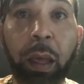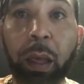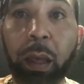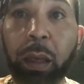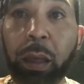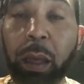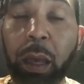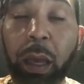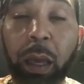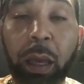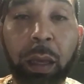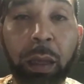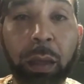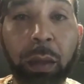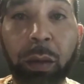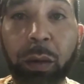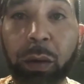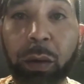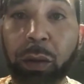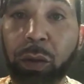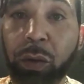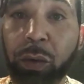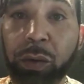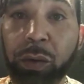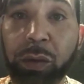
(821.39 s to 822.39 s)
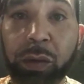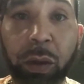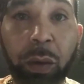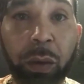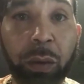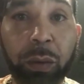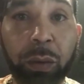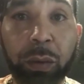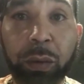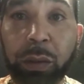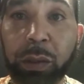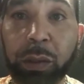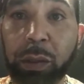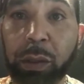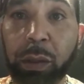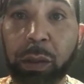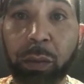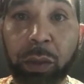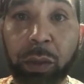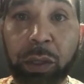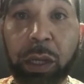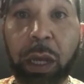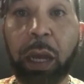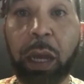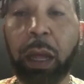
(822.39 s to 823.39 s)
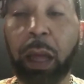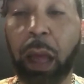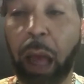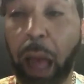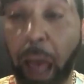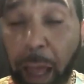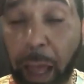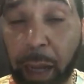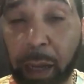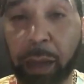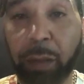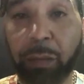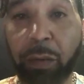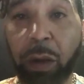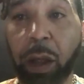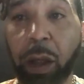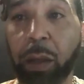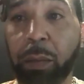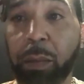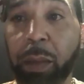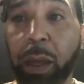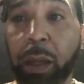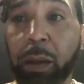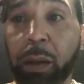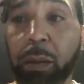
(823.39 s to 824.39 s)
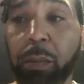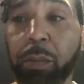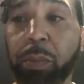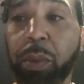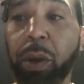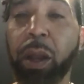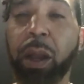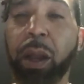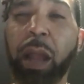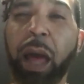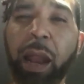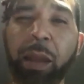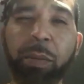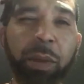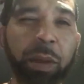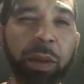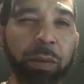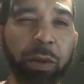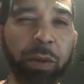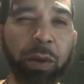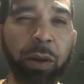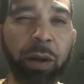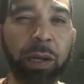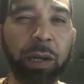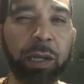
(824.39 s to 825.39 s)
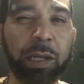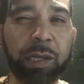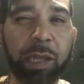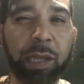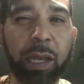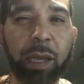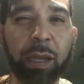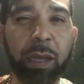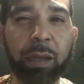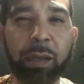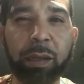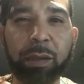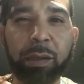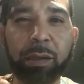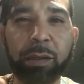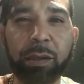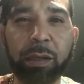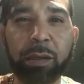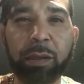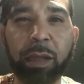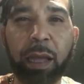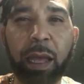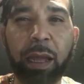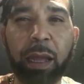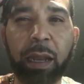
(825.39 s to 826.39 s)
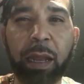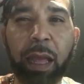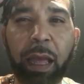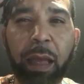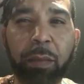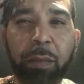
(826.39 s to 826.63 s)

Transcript: yeah, you can use those, which I highly recommend. But a lot of people don't understand is that